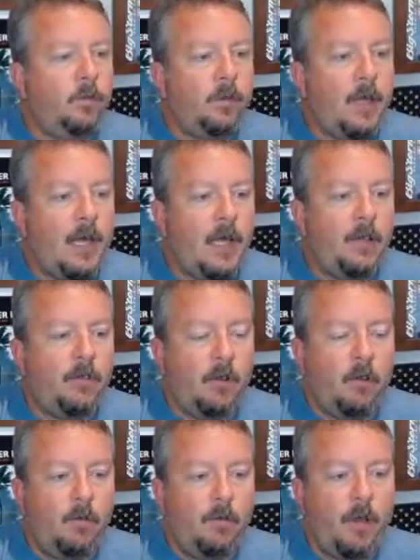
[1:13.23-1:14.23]
signs that
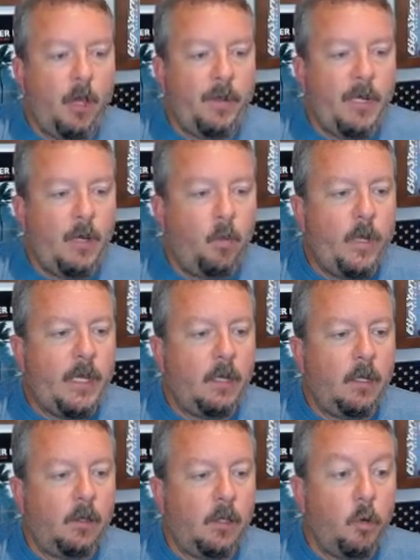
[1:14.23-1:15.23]
it's developing a
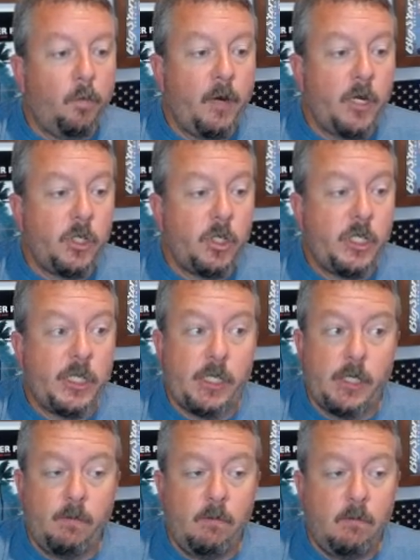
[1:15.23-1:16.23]
weak low-pressure
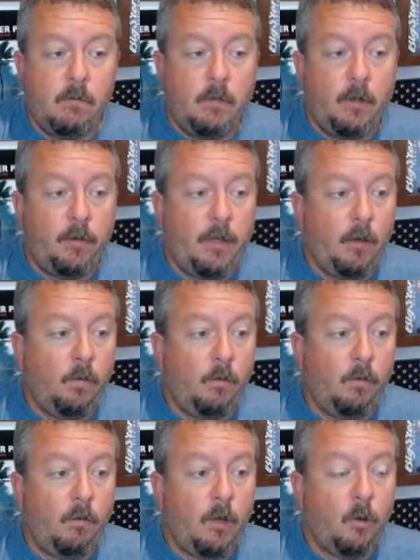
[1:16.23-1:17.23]
system. It's getting
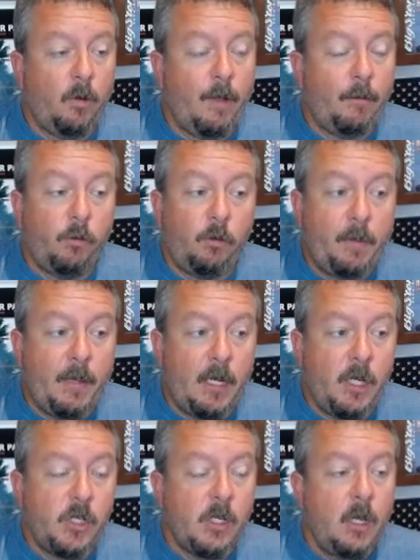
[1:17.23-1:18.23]
some lower-level
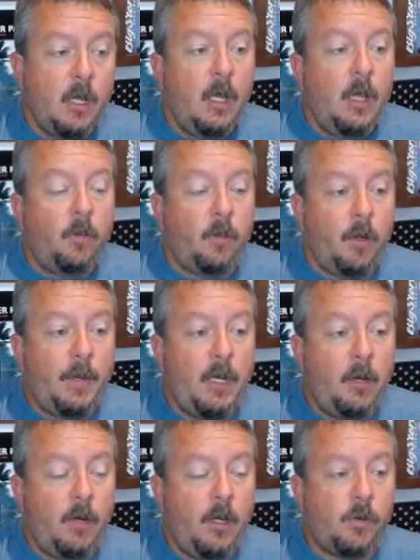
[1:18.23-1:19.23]
spinach. It's going to be
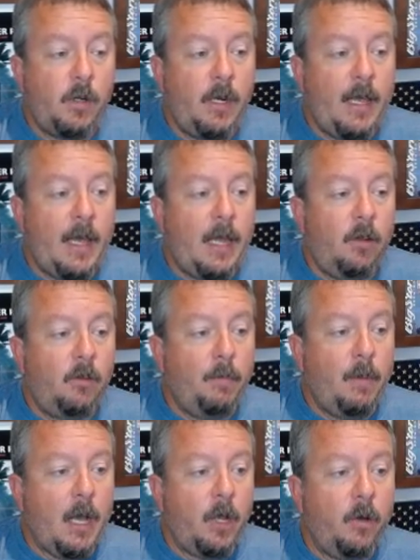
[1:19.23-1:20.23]
nearing Trinidad and
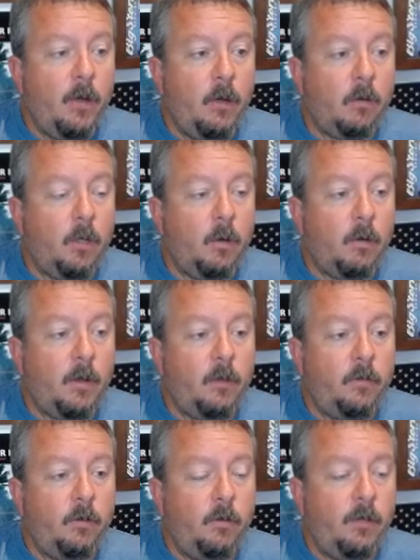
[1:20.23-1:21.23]
Tobago here, Lower
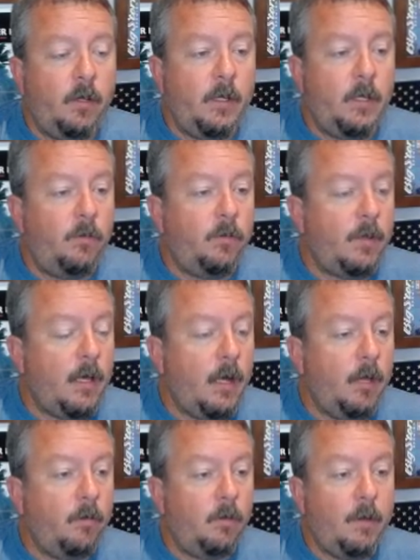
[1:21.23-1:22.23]
Lesser Antilles, so
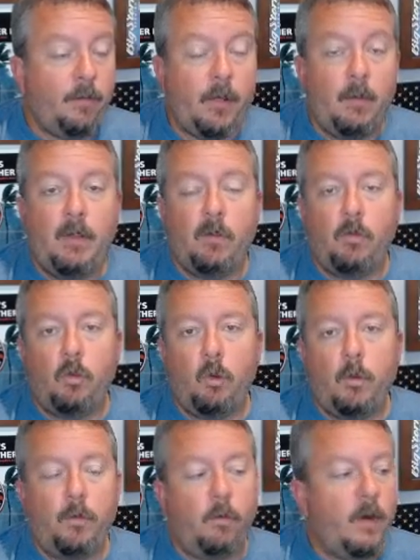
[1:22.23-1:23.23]
definitely going to be some
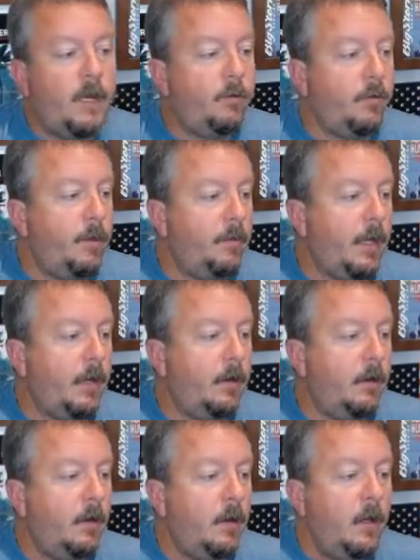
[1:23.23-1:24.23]
storms and rain for them down
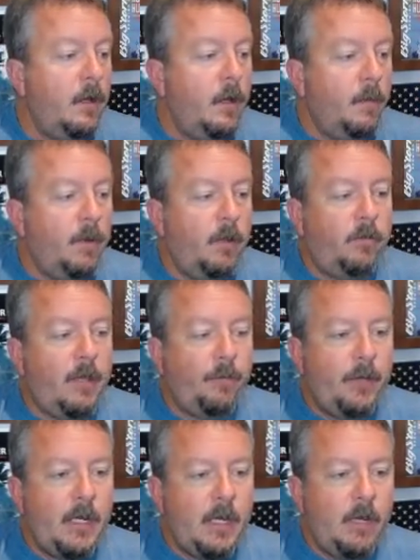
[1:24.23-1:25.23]
there. But it's
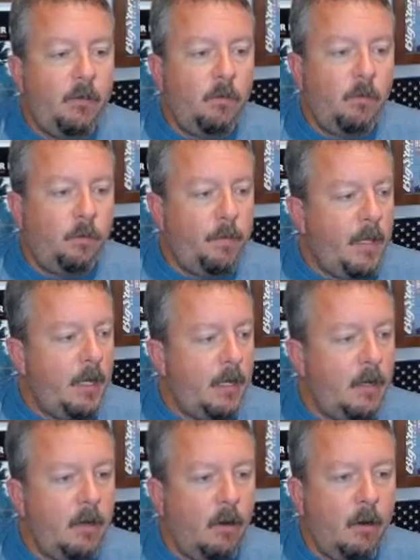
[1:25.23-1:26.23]
definitely getting some
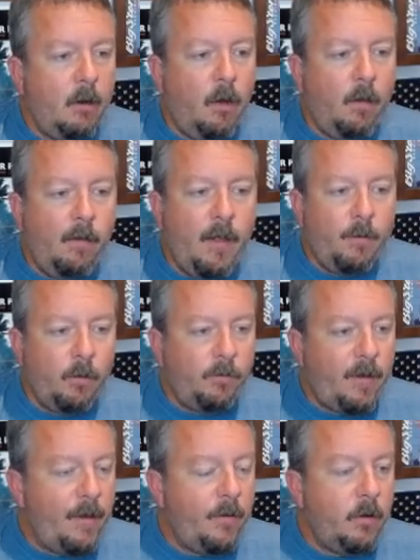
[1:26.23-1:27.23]
spinning on all the levels,
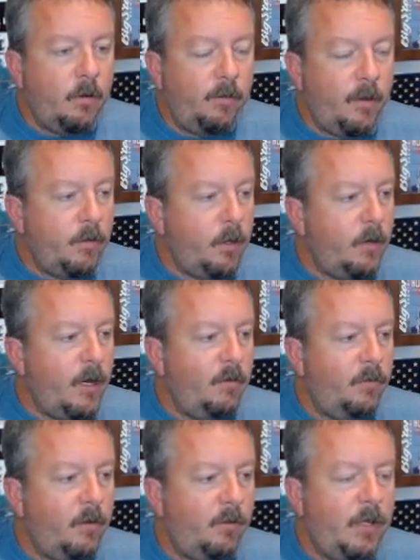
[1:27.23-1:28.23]
500, 700,
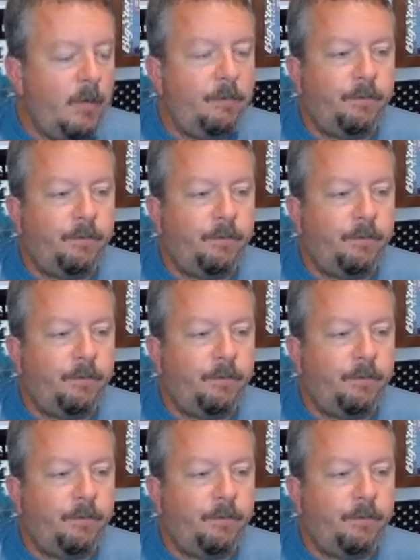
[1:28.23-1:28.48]
850.